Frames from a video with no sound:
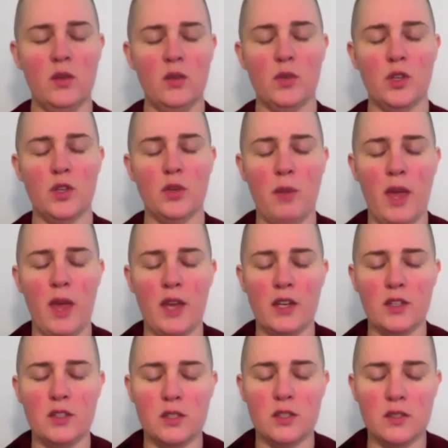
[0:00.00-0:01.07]
when you
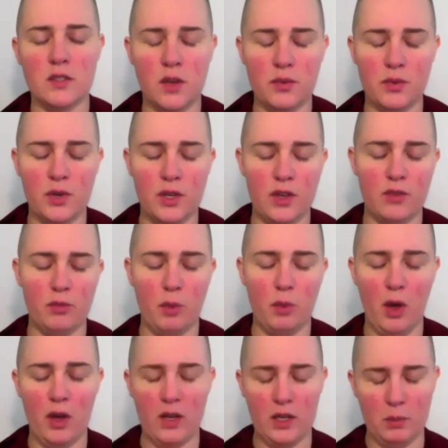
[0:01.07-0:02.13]
manage the suffering of
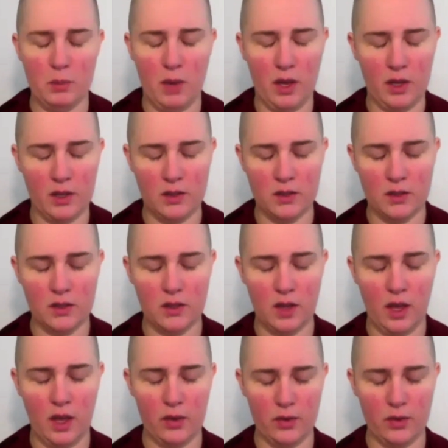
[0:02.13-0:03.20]
body and mind in a
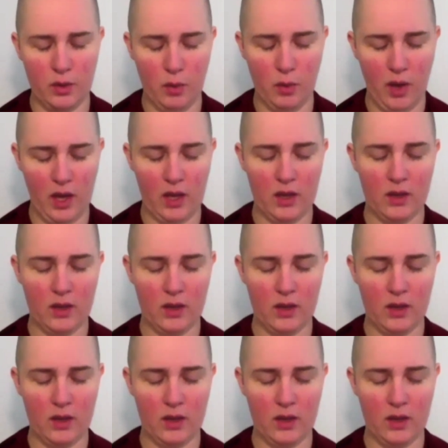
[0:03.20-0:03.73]
healthy way.